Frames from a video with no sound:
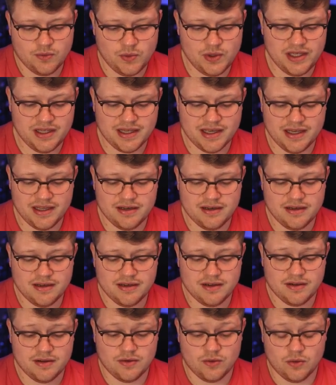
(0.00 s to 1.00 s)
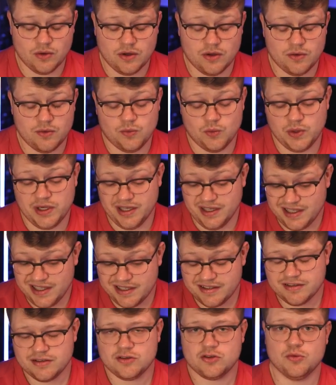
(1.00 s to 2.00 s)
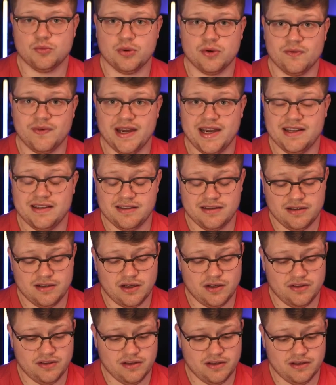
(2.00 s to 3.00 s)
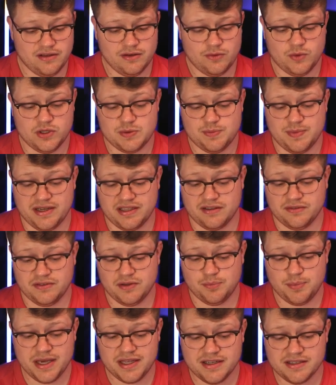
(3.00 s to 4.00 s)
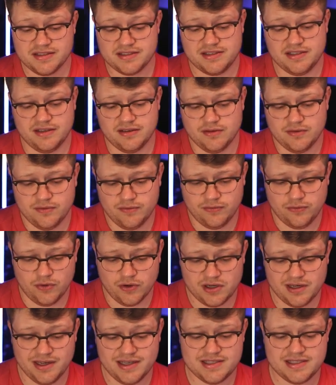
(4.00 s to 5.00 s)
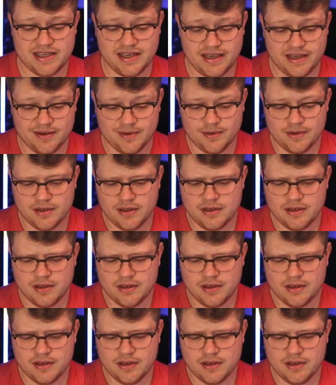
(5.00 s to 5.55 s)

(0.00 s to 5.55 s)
we can, or we need to provide the respective dependency for class A.